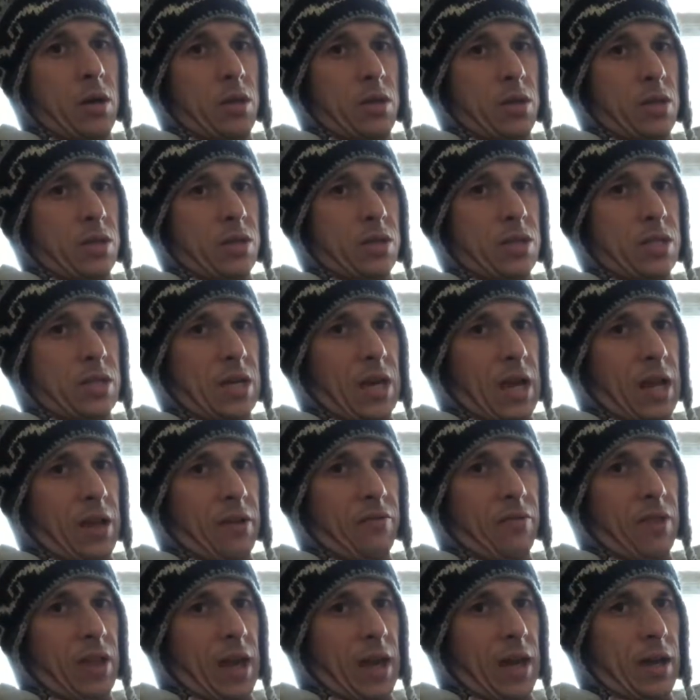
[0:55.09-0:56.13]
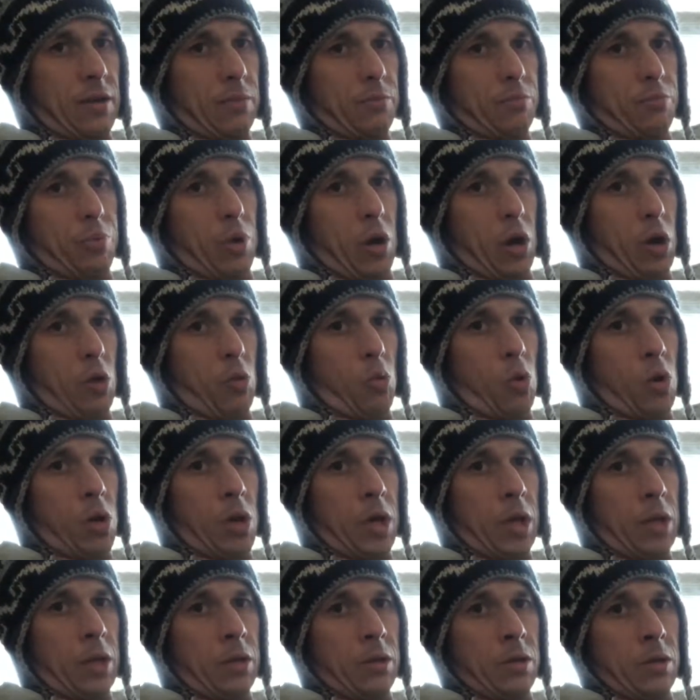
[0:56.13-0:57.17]
This is kind of like part
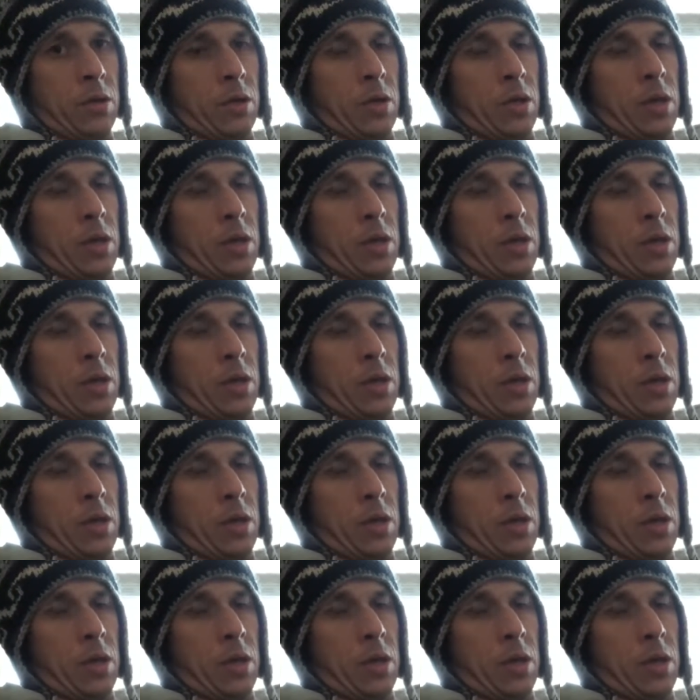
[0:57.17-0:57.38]
one,